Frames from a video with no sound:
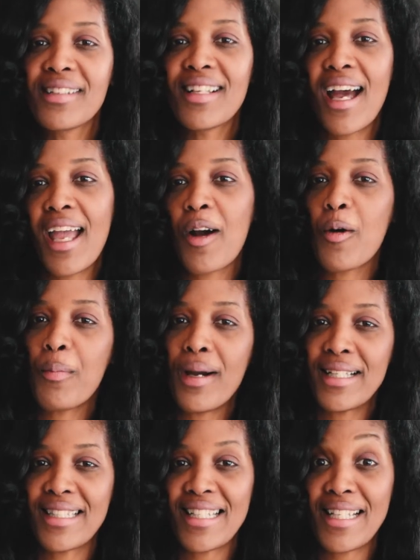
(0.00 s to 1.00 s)
I hope I
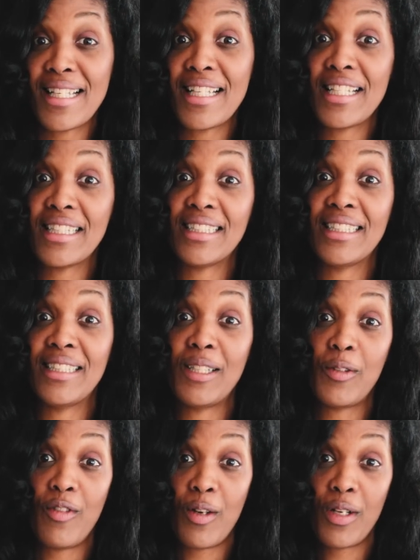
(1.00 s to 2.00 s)
say
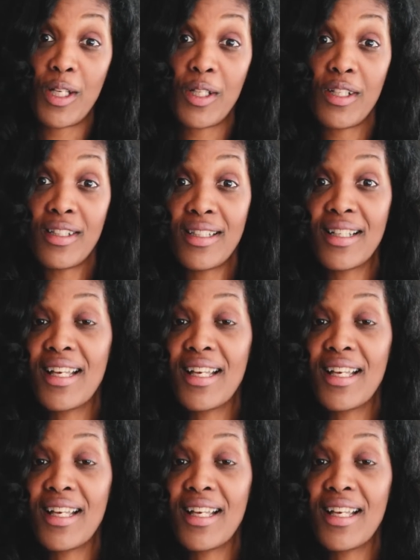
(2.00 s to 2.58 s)
very good.